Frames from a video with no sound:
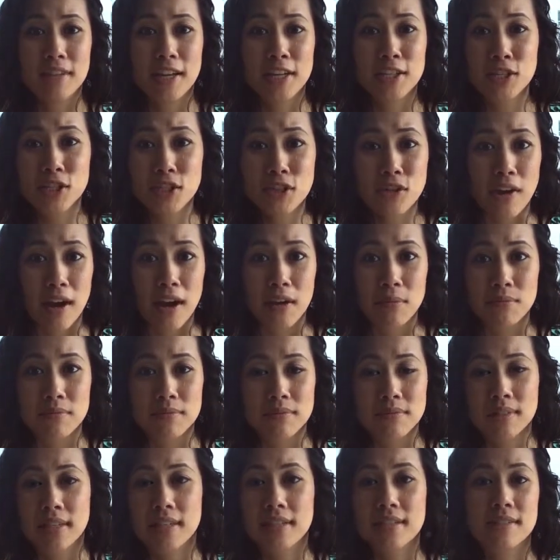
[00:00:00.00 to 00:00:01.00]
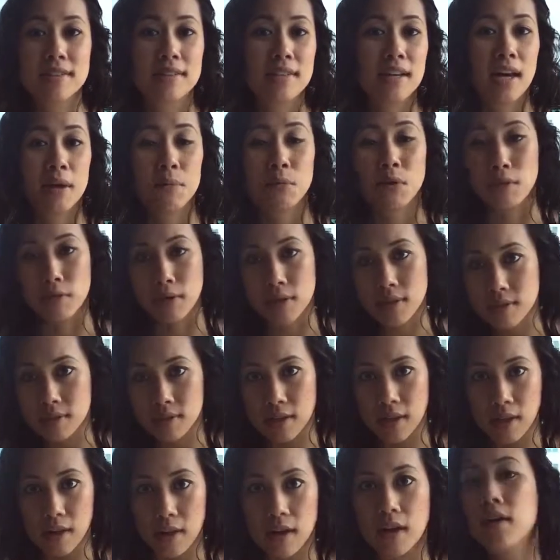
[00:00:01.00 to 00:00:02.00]
Instagram because I'm always
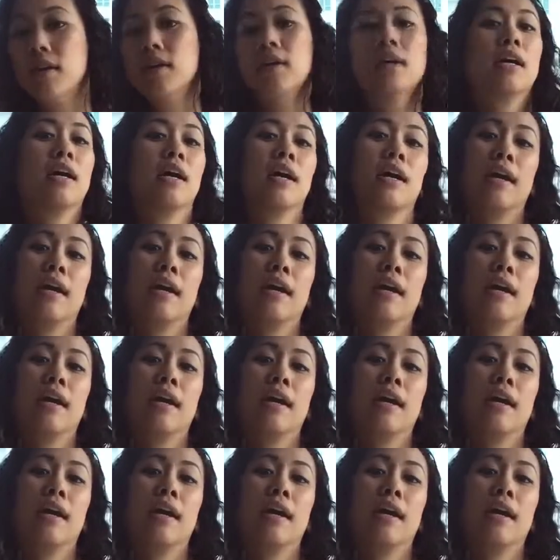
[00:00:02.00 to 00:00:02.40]
there.